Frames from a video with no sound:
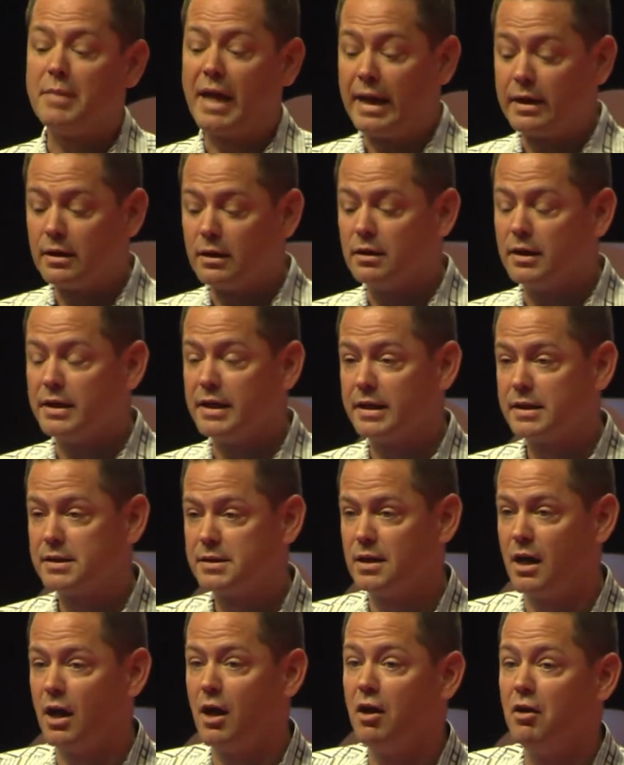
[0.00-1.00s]

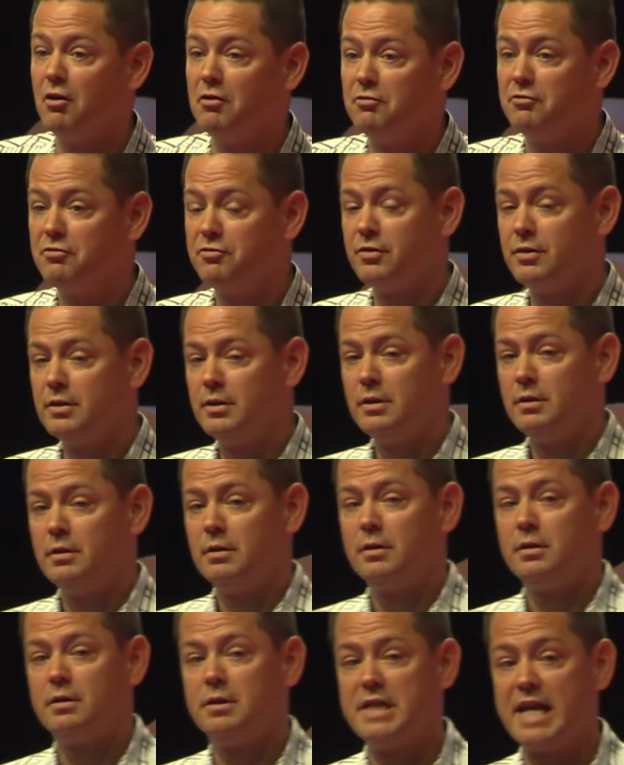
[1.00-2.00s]
analytics of
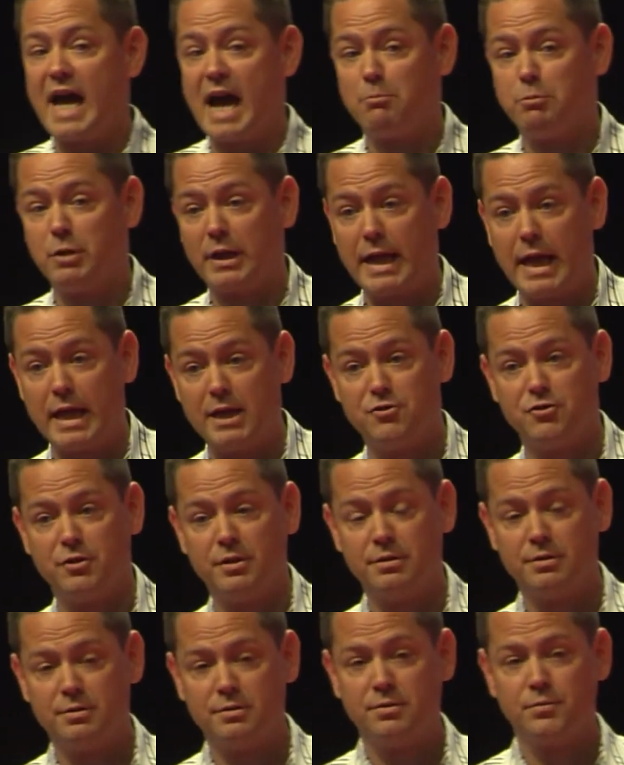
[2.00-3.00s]
the
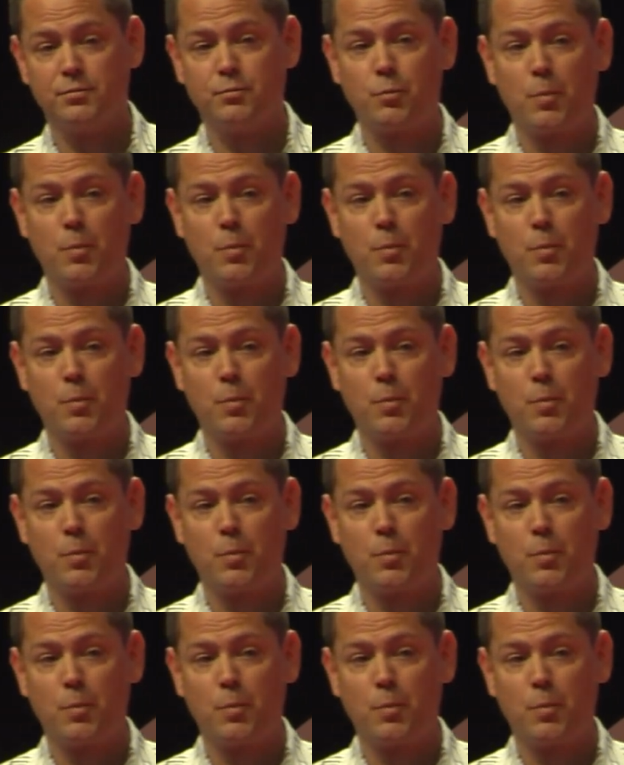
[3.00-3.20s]
applications.